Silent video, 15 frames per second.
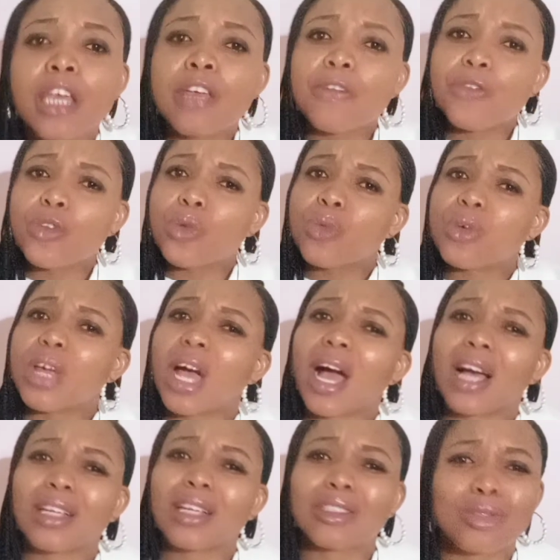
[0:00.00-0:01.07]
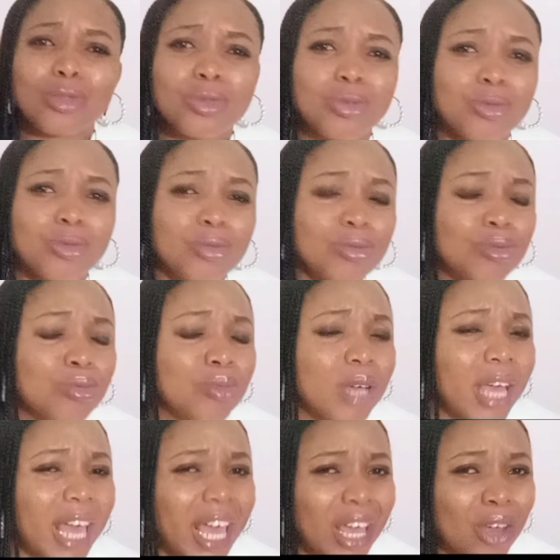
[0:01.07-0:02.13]
you react to
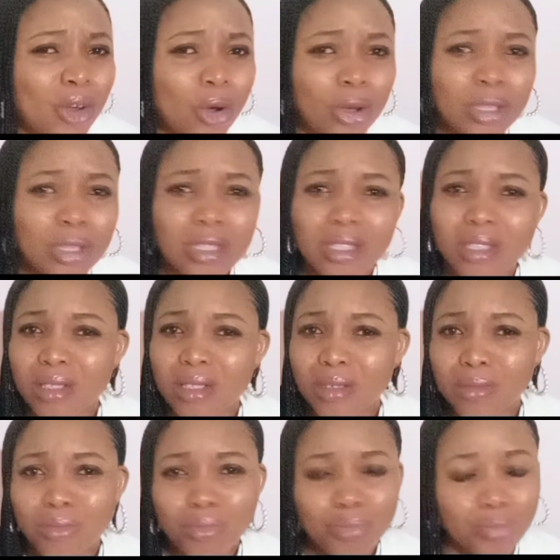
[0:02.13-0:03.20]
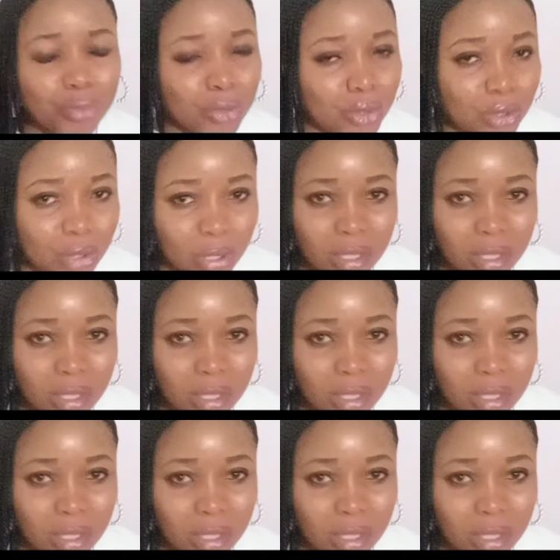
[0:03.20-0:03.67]
ergot products